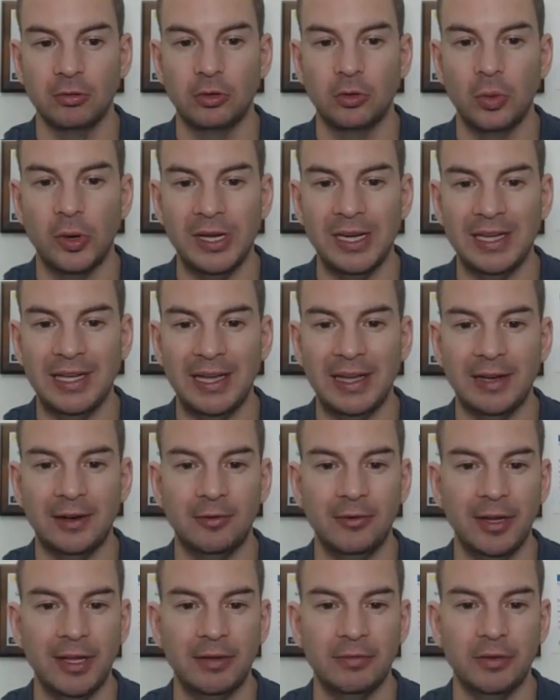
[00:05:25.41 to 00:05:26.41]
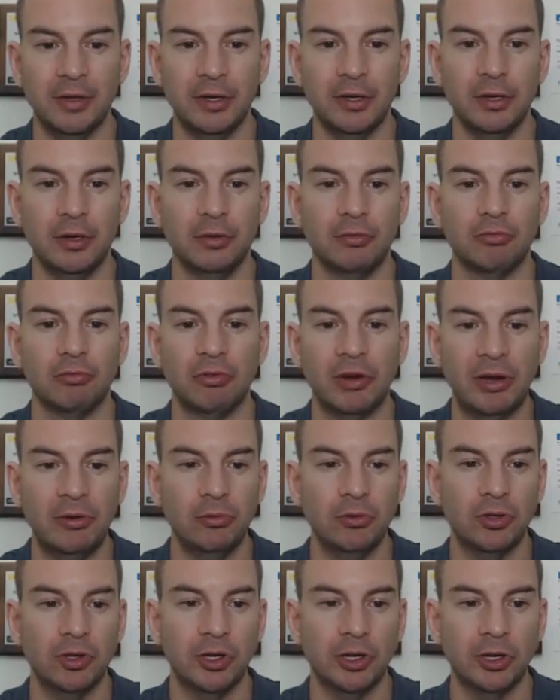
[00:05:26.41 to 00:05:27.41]
2811
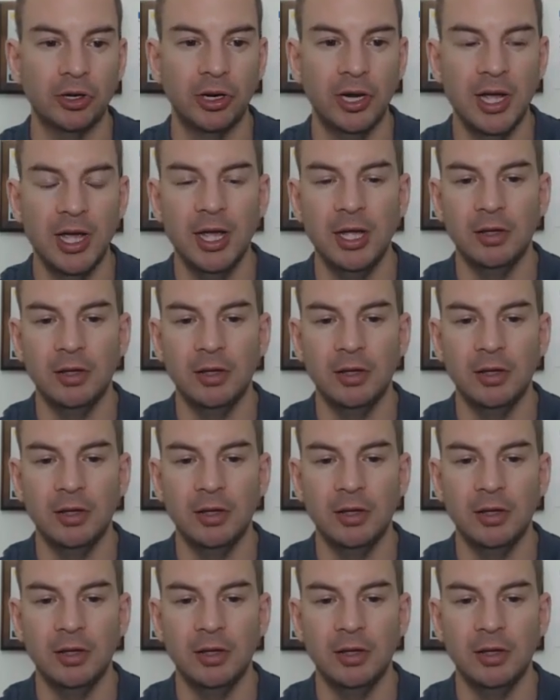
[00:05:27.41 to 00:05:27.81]
router,